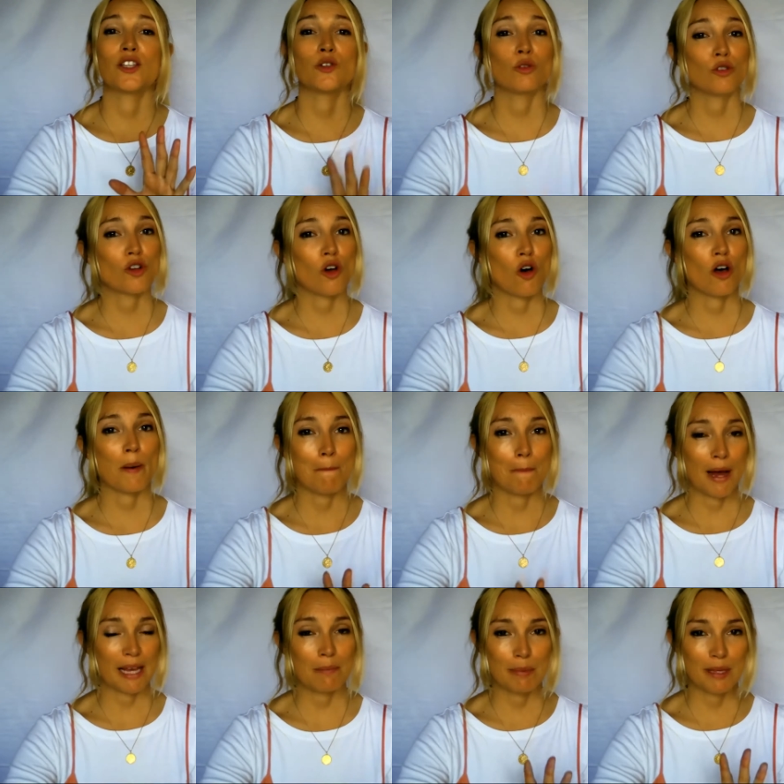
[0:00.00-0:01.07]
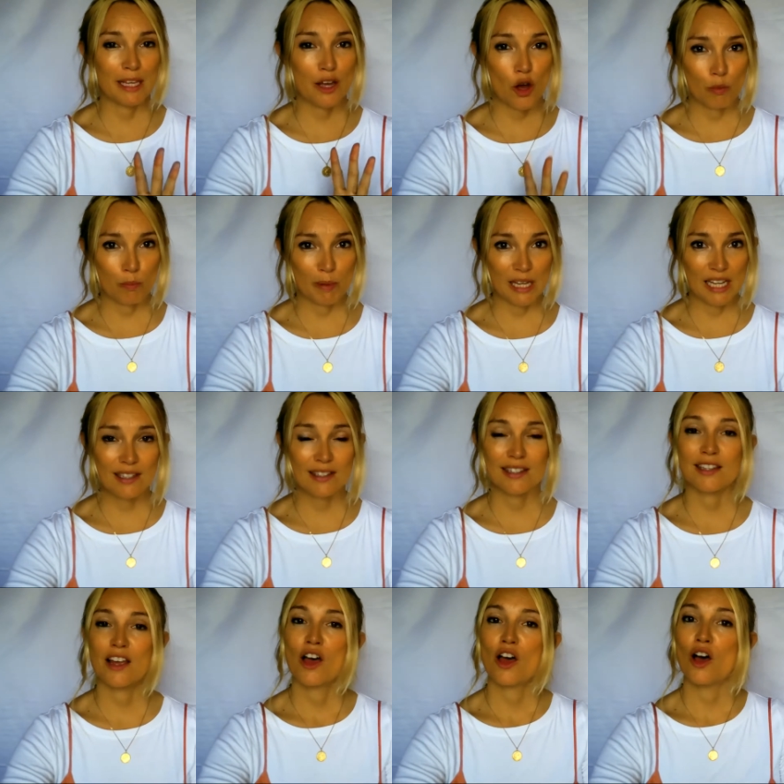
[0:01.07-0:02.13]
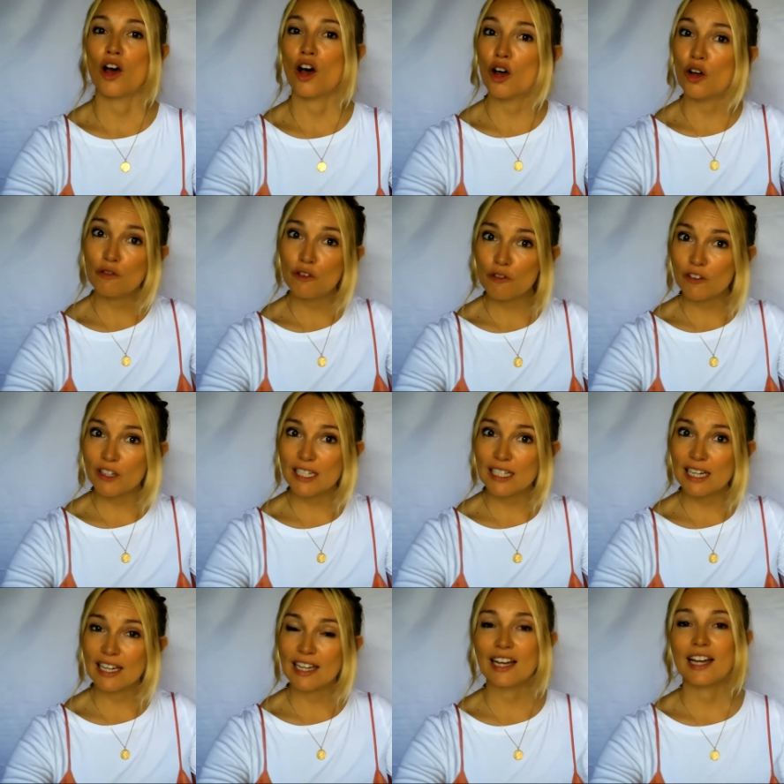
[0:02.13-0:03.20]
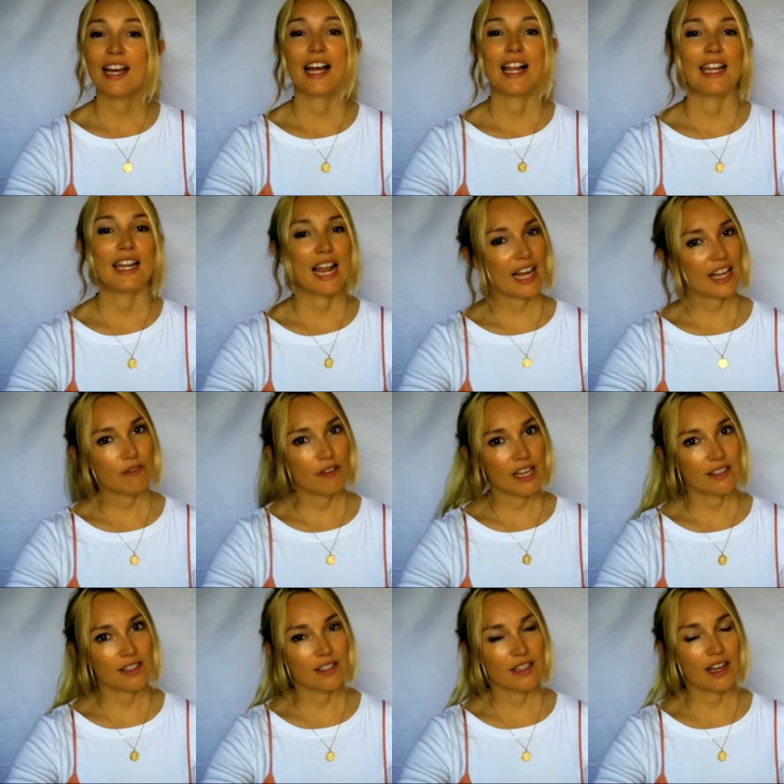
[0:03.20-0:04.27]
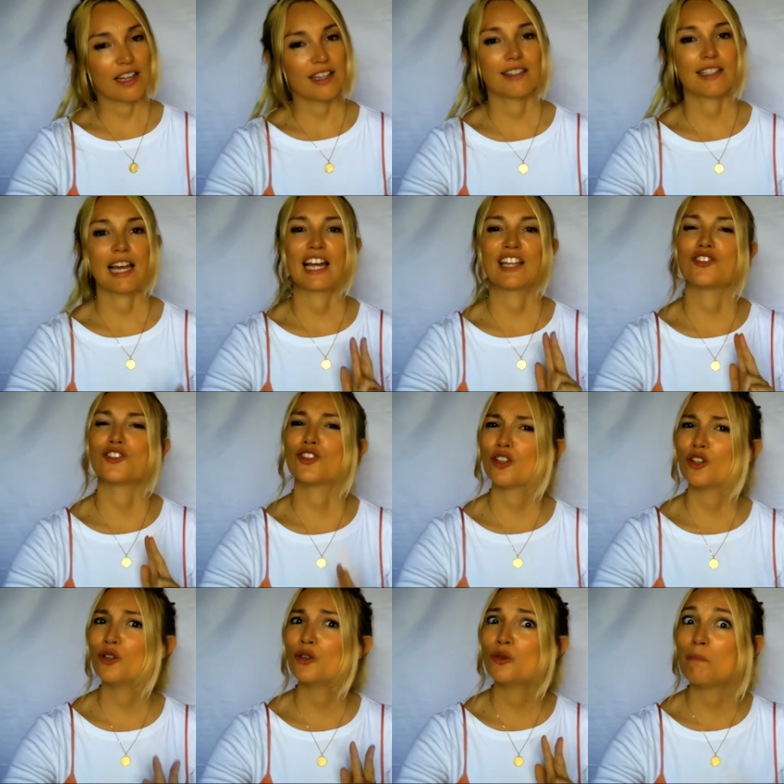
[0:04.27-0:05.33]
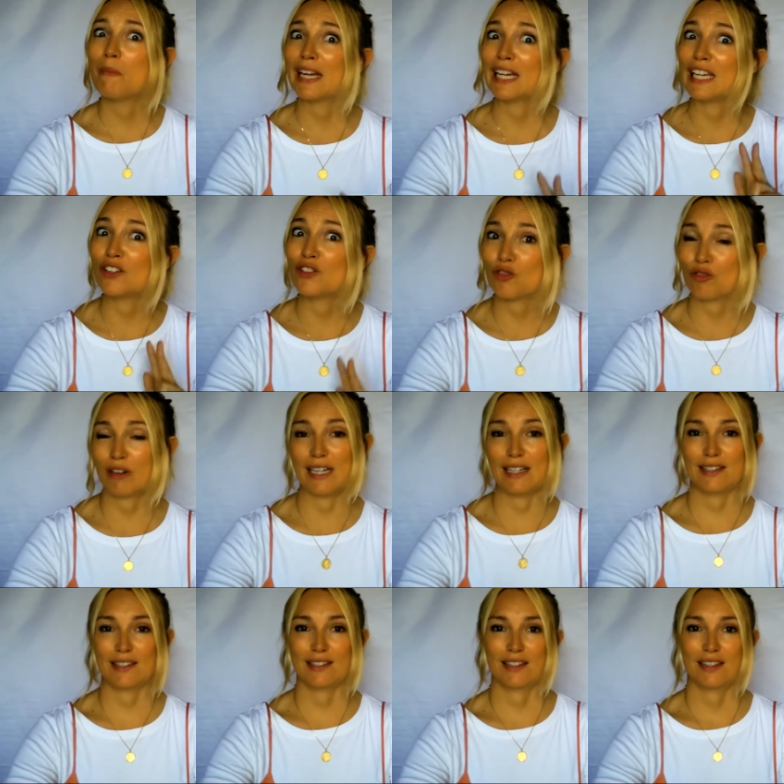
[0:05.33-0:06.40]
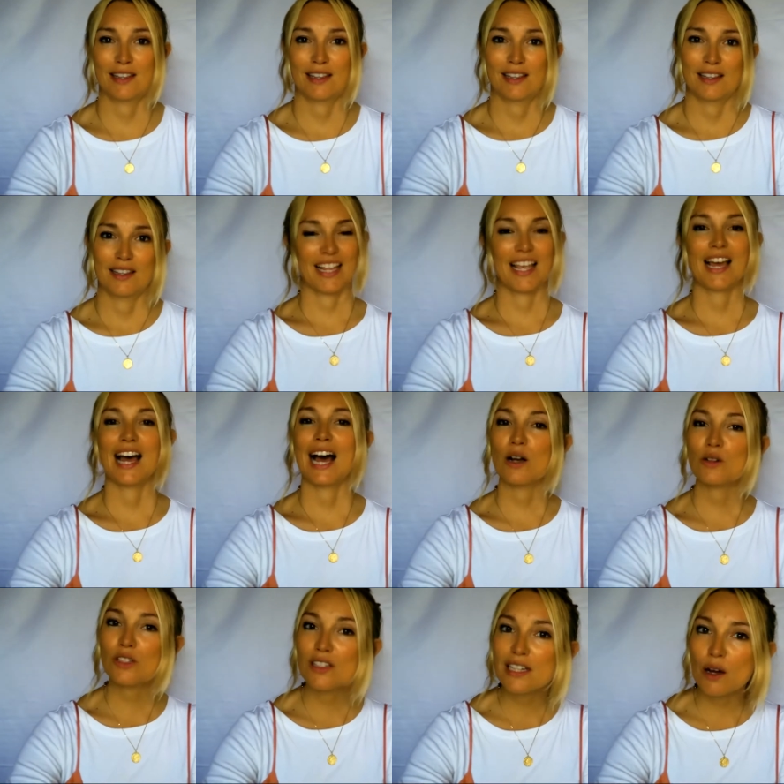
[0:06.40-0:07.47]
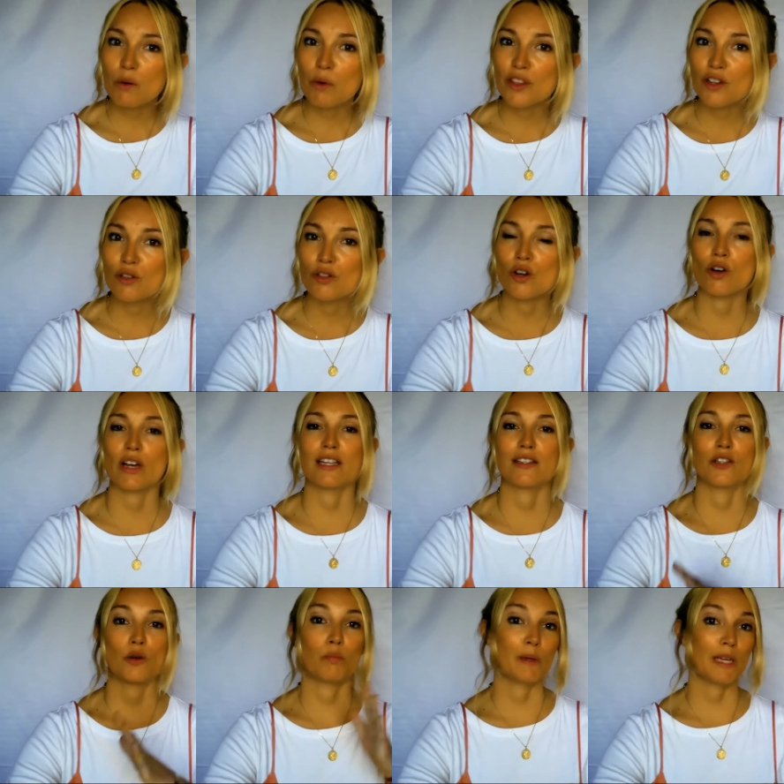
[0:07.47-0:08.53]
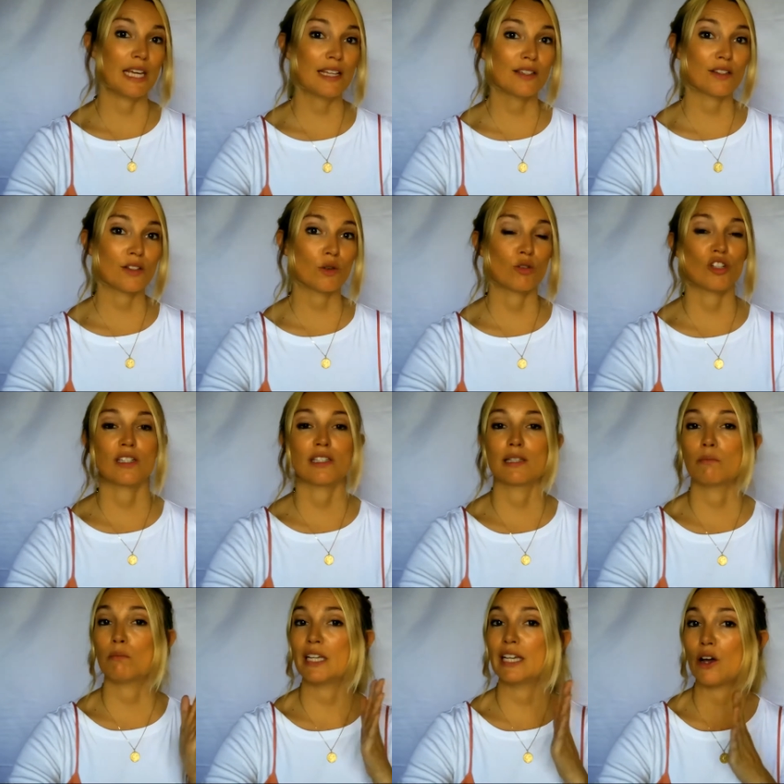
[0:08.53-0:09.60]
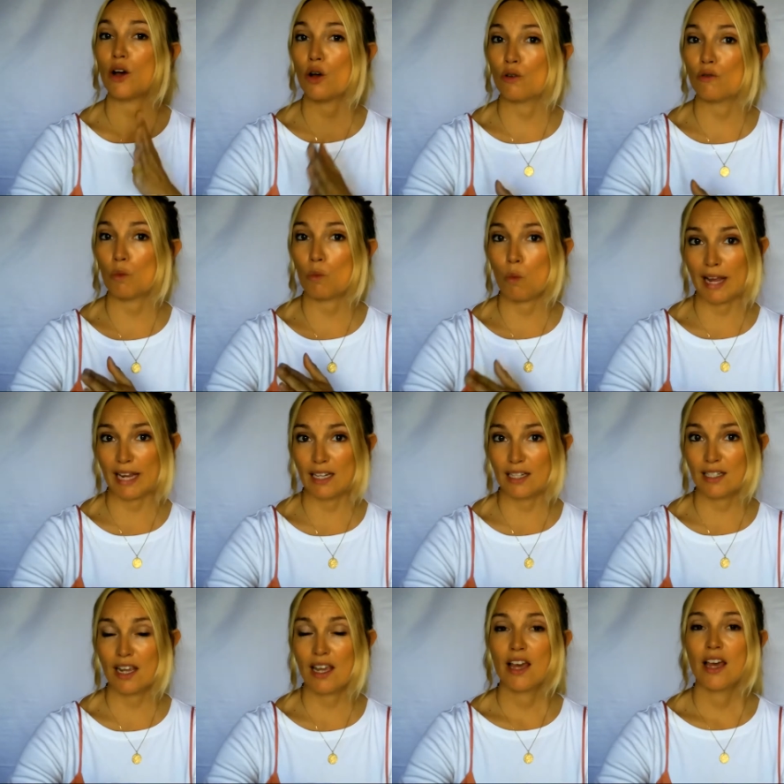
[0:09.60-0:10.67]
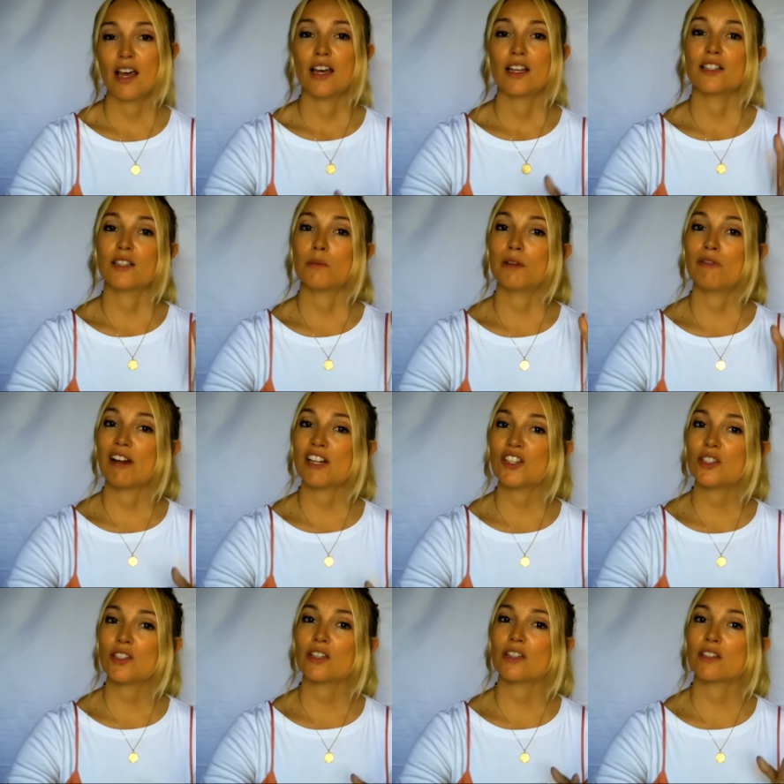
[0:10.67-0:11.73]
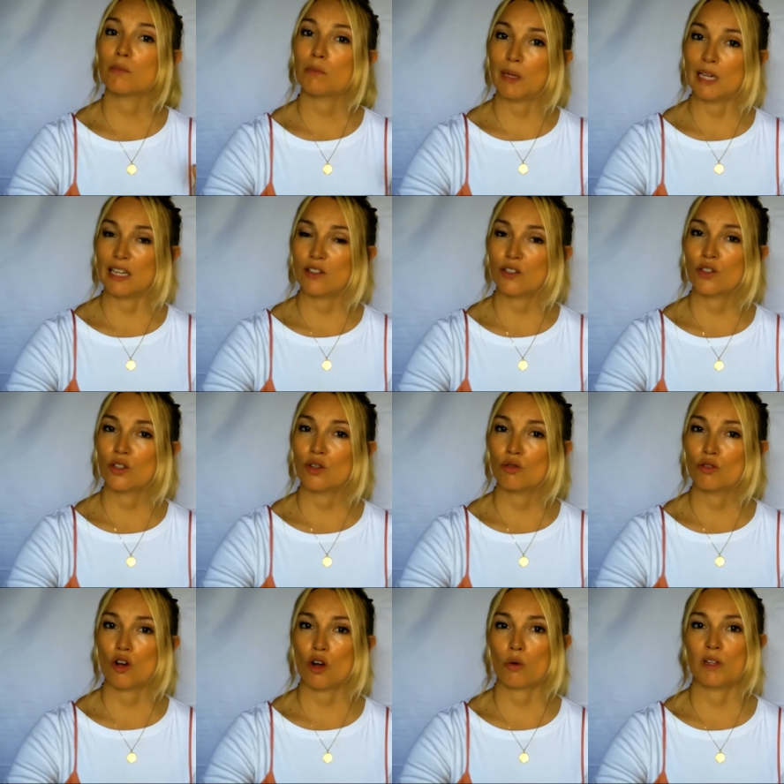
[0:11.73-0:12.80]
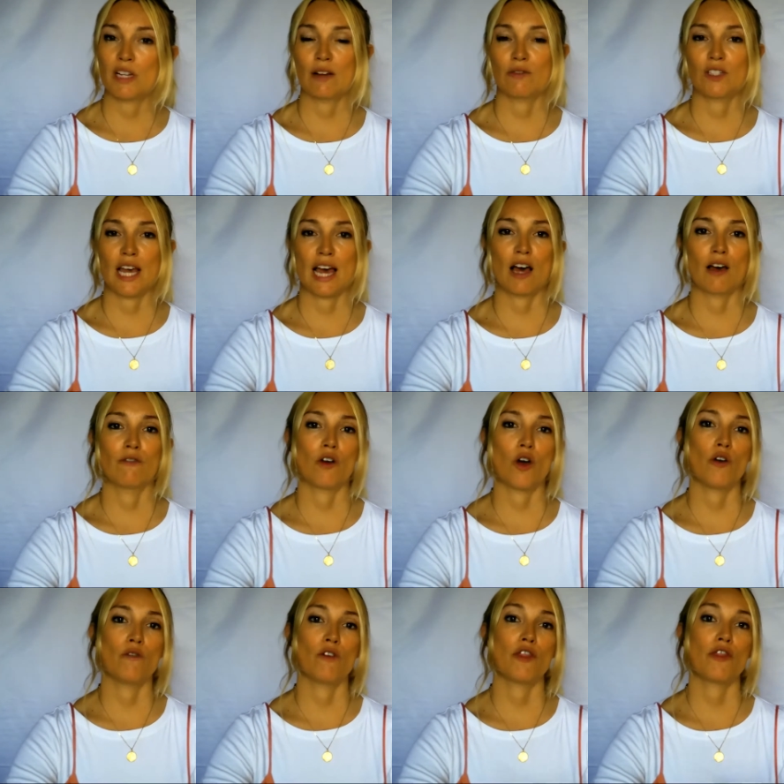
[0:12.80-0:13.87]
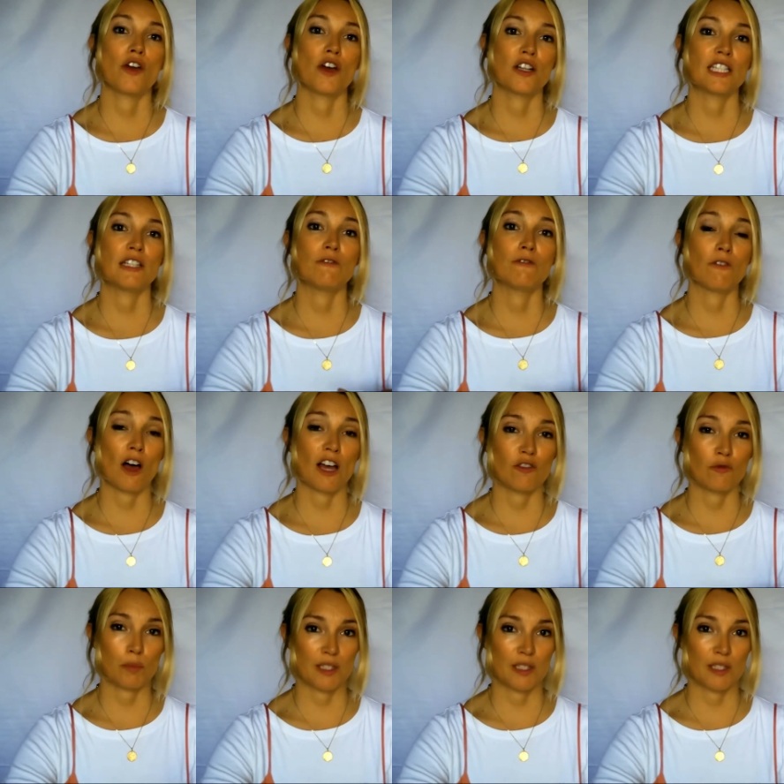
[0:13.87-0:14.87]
your dog might be obese: overfeeding, lack of exercise, and too many treats. How to tell whether your dog is obese or just simply overweight. To be registered as obese, your dog would have to have over 35%